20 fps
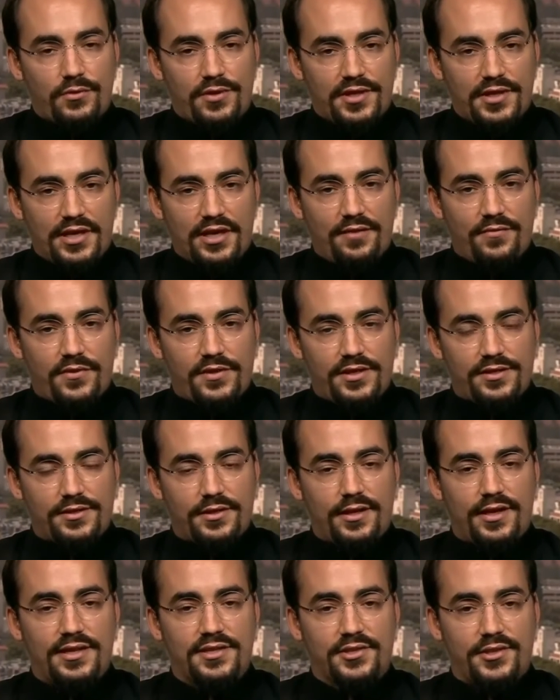and feel
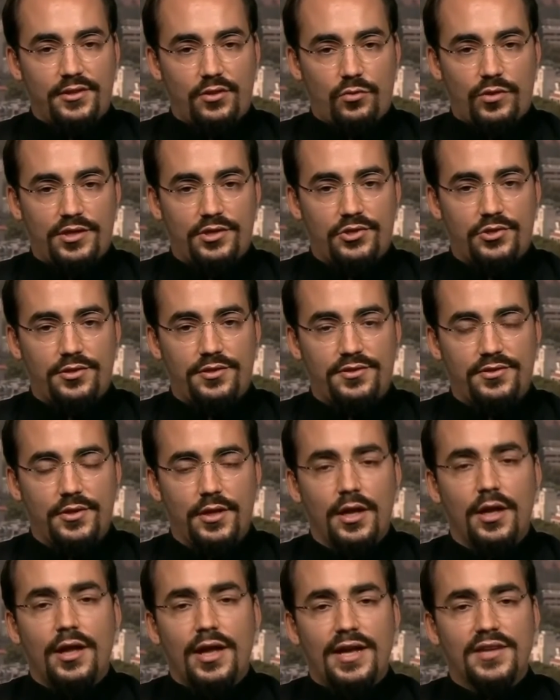confident in asking
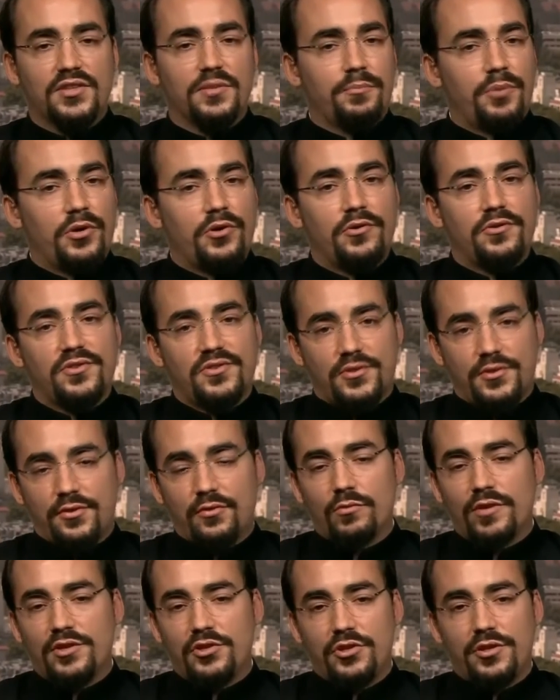questions, as opposed
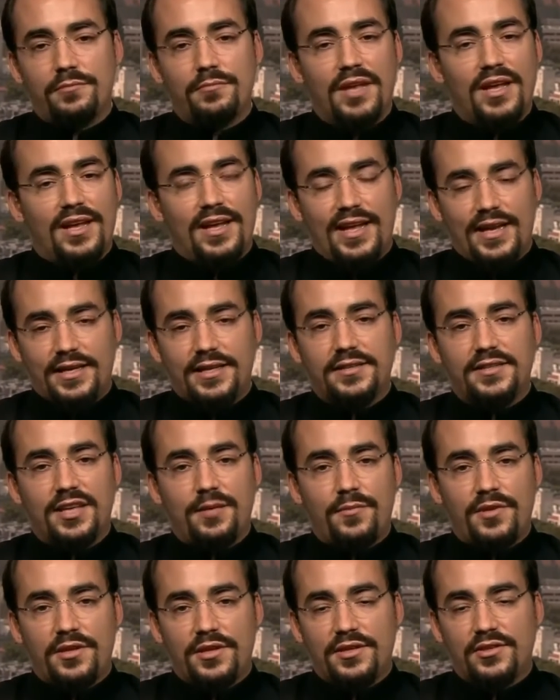to the rigid
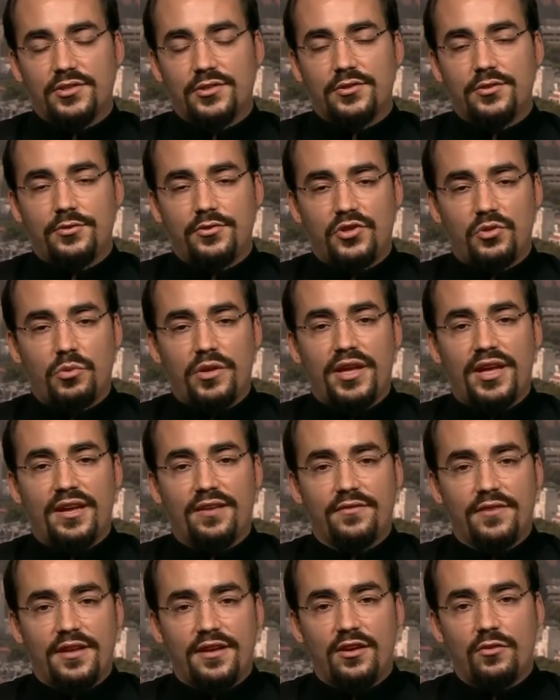academia institution we
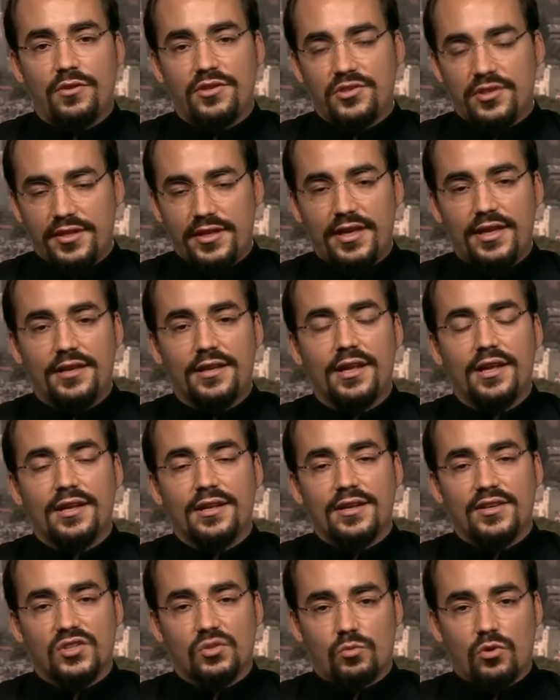have now, which again
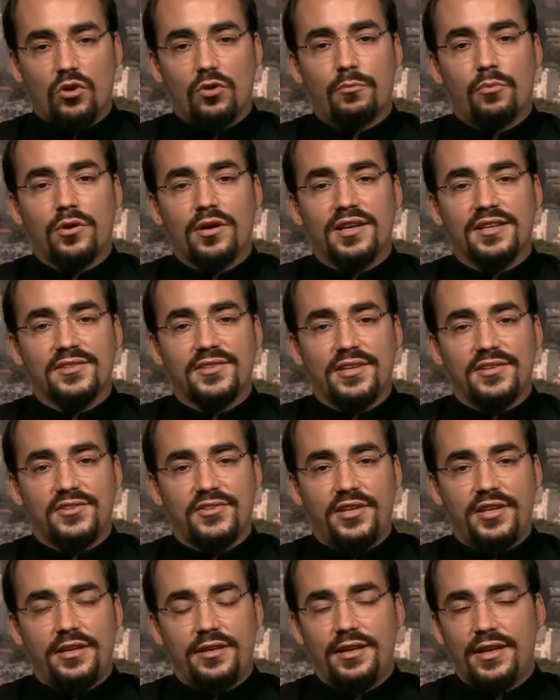is rote
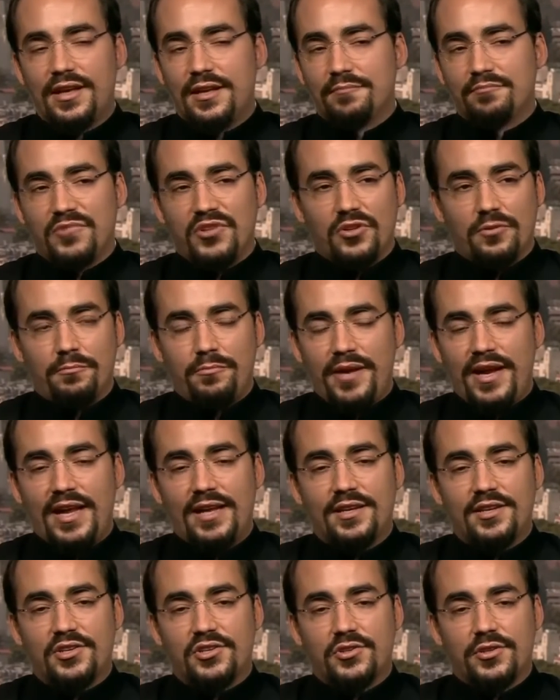processing. You're
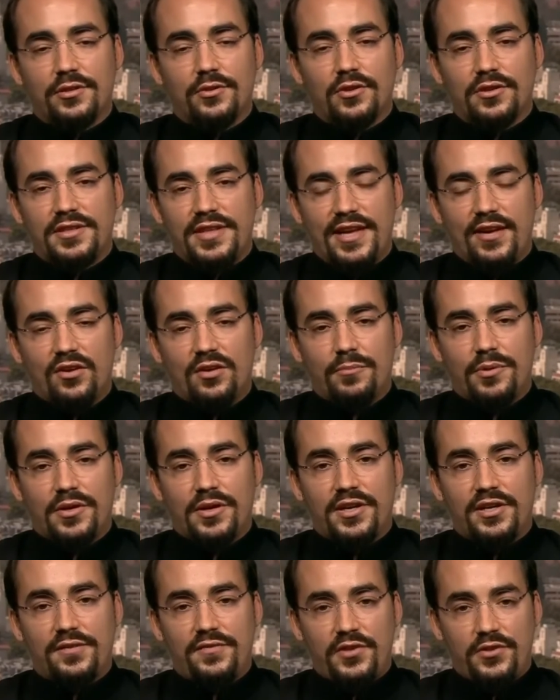banished and looked down
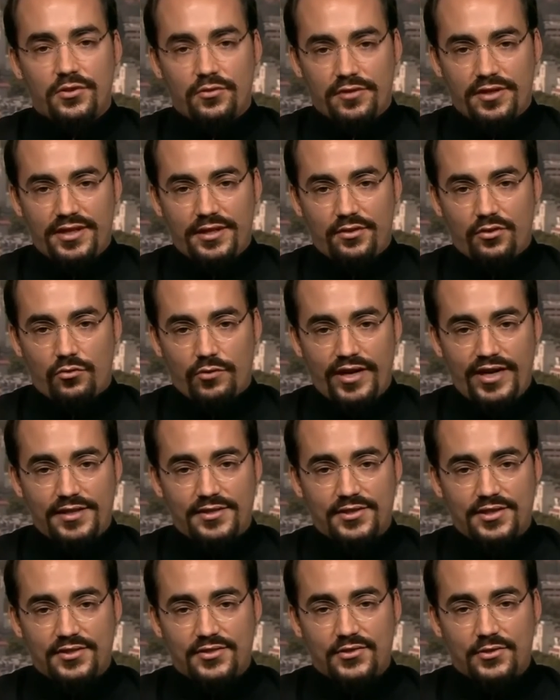upon if you don't get
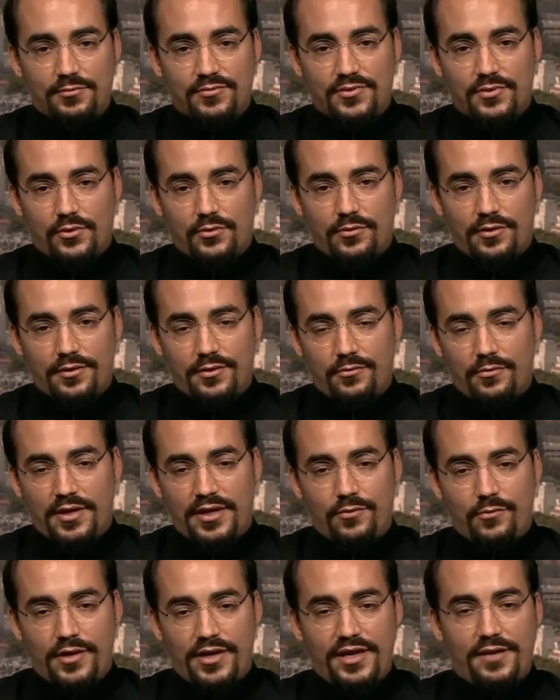grade systems the, the
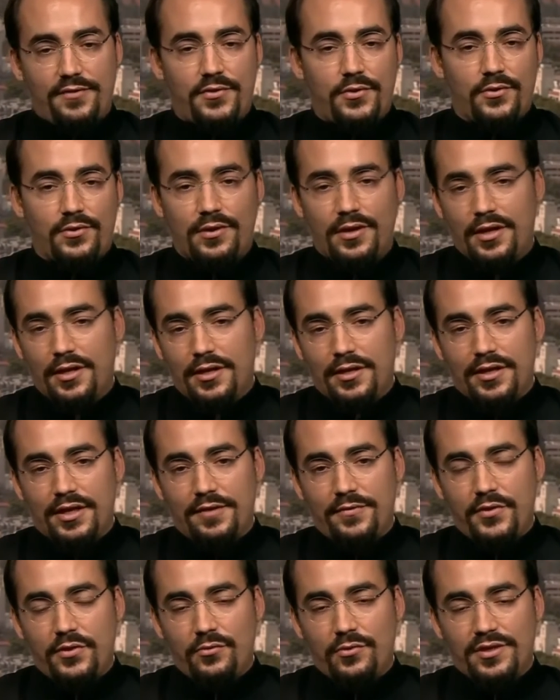right way. If you're
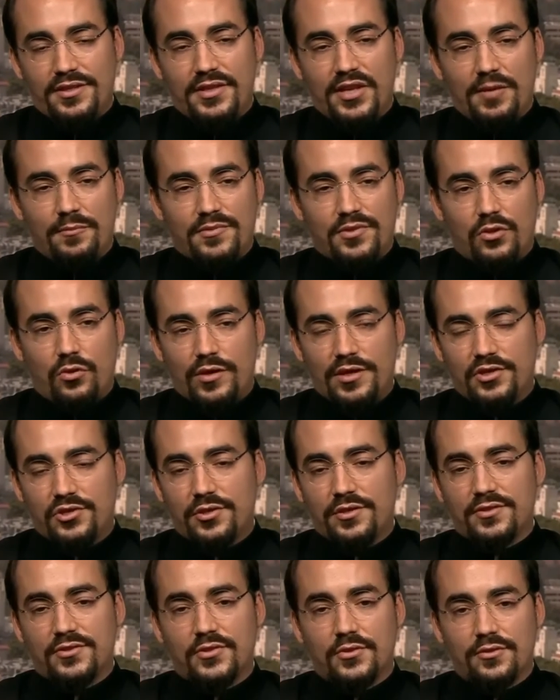if you attempt to
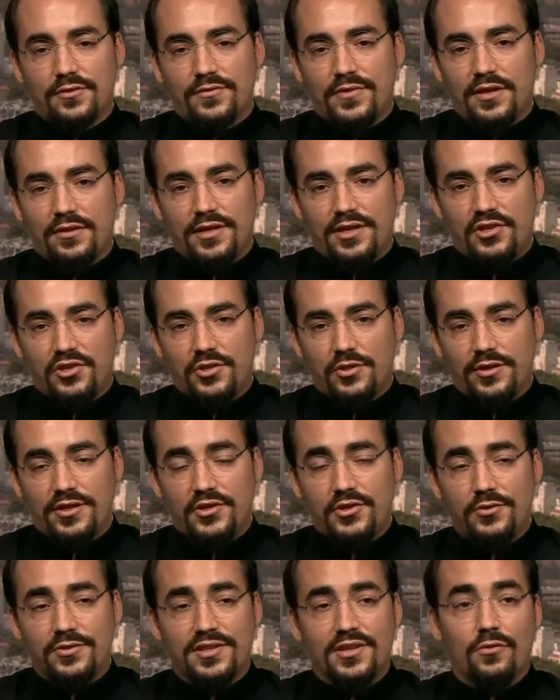question certain
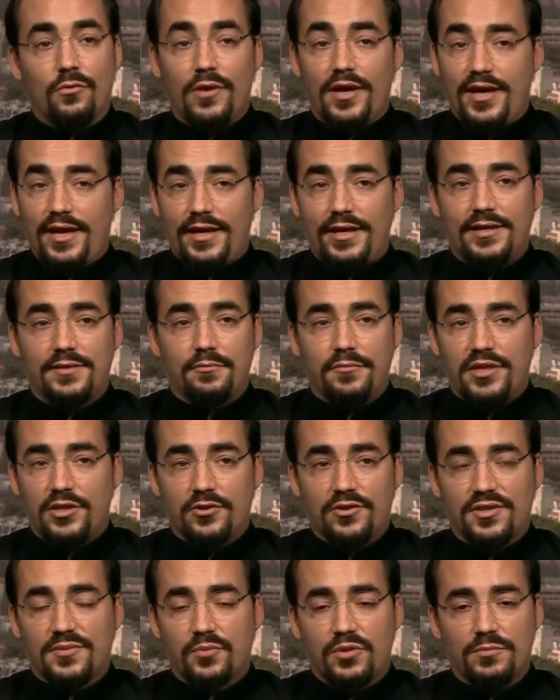foundational issues, in a way, it
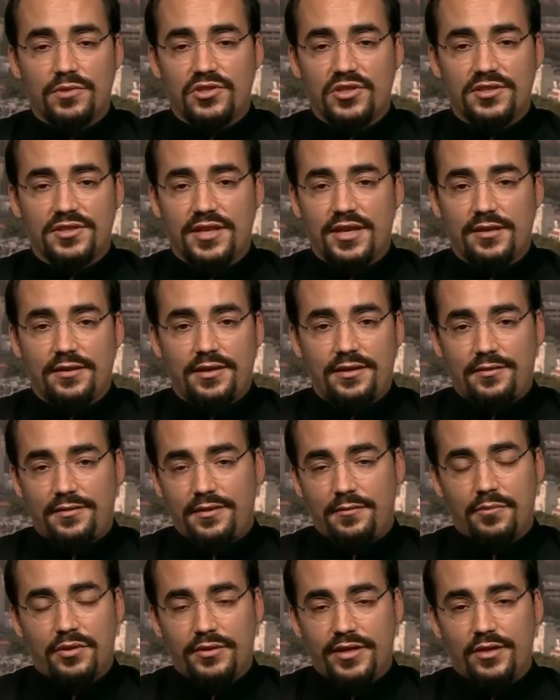mirrors pretty much
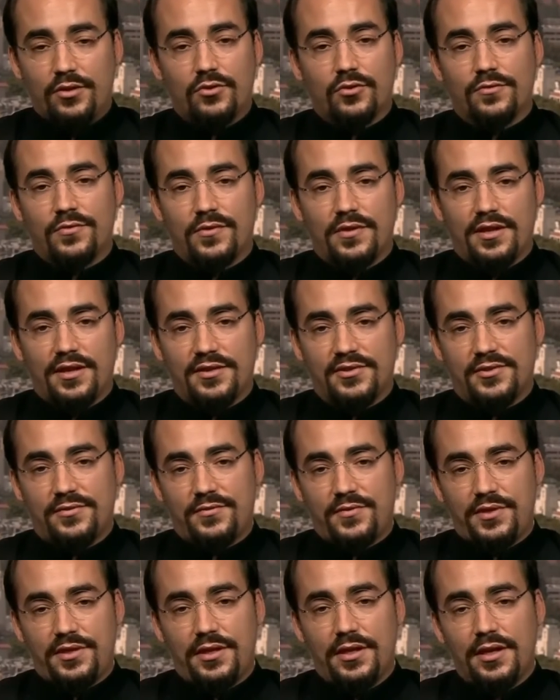exactly the political
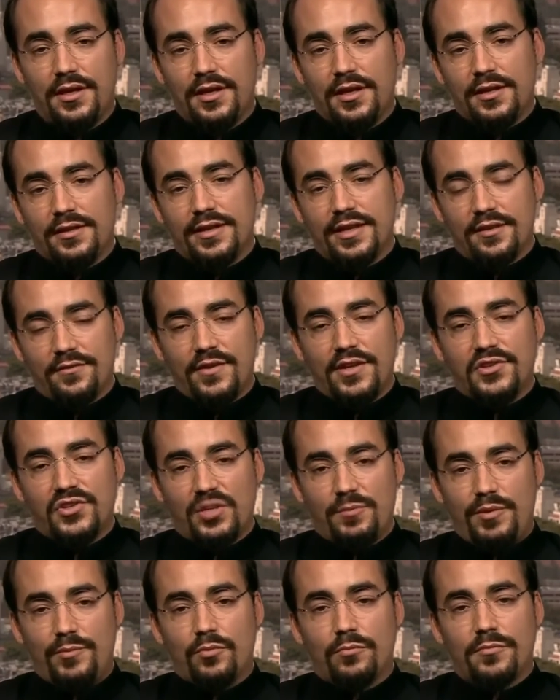philosophy that
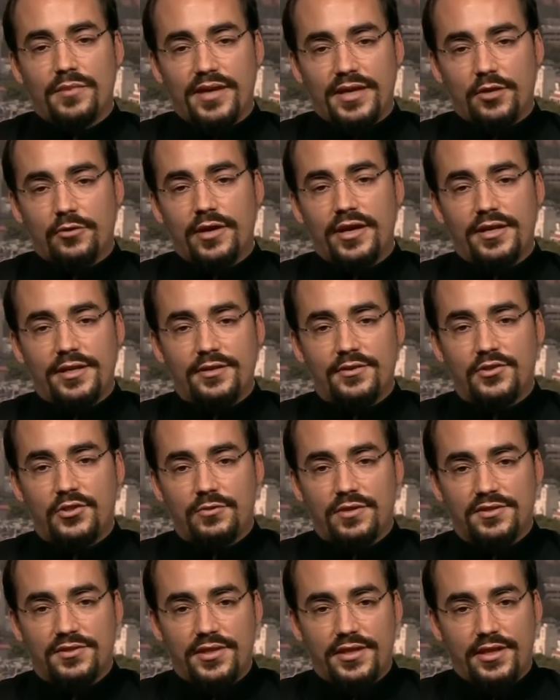eventually people migrate
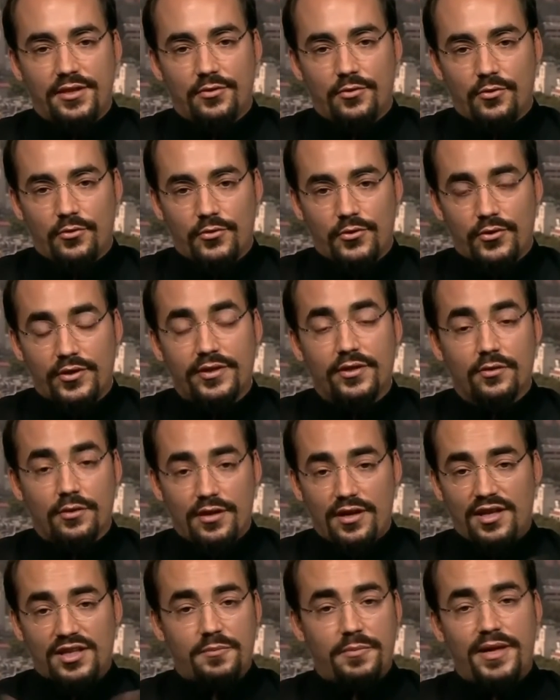into as they get older, and
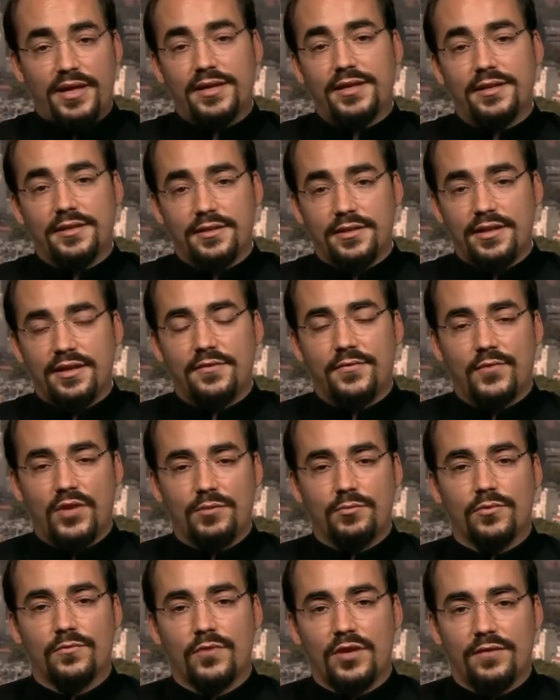they're locked back into that
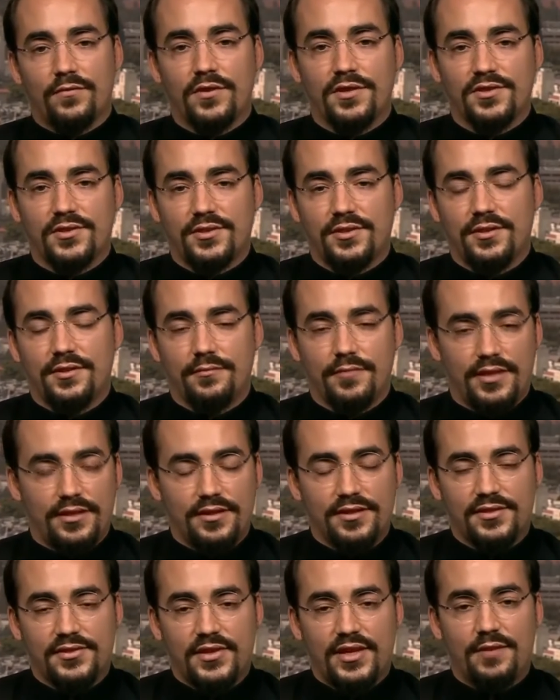frame of reference in,
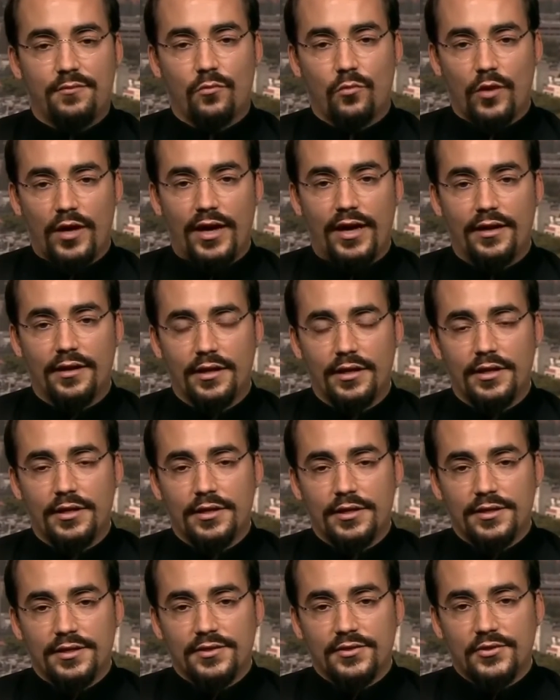in the same way.
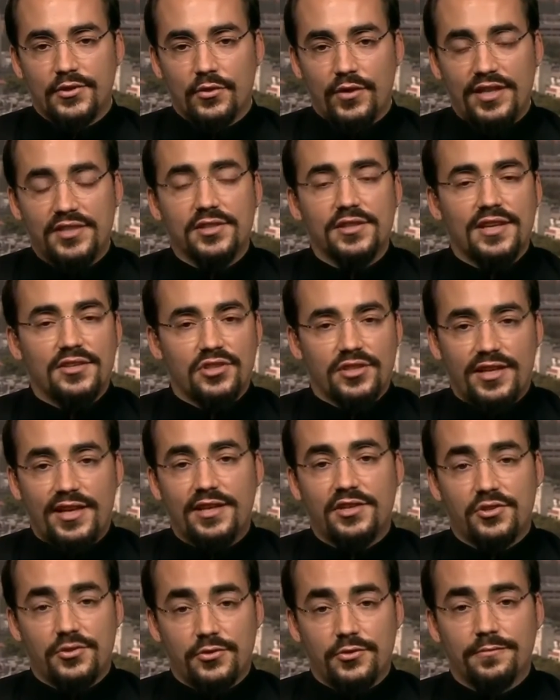Um, Peter, so I hate to
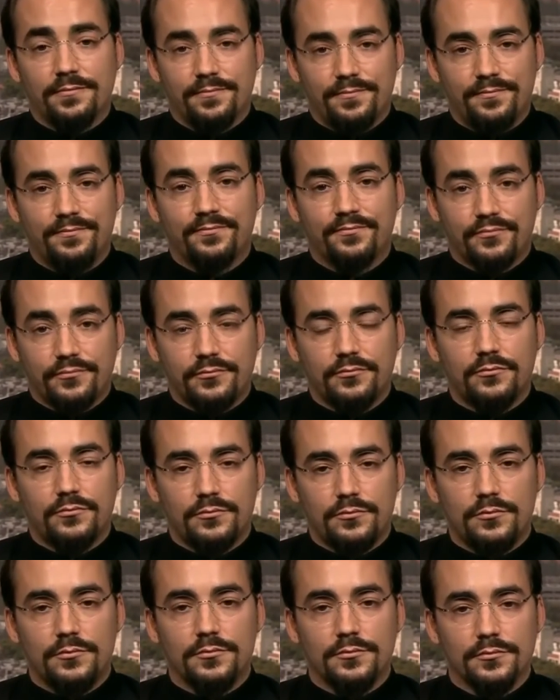interrupt, but we have uh,
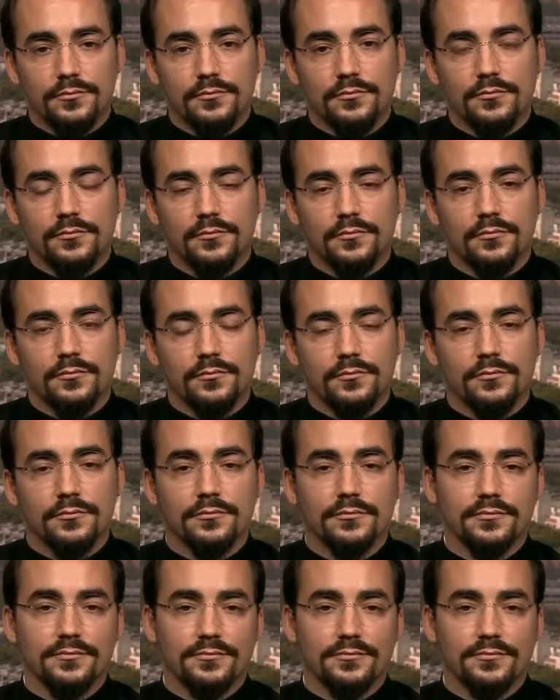about a minute left.